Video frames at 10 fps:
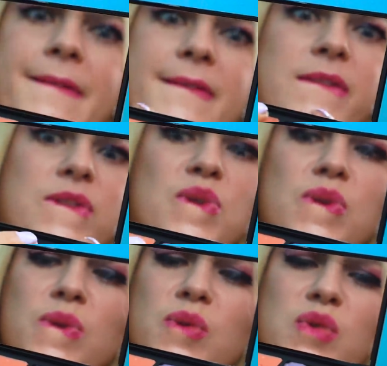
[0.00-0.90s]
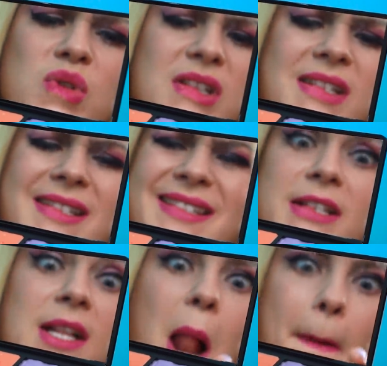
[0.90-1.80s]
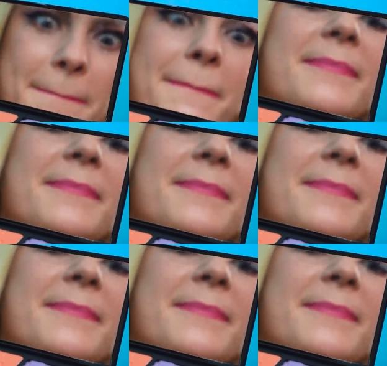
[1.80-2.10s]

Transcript: And now you can eat your treats in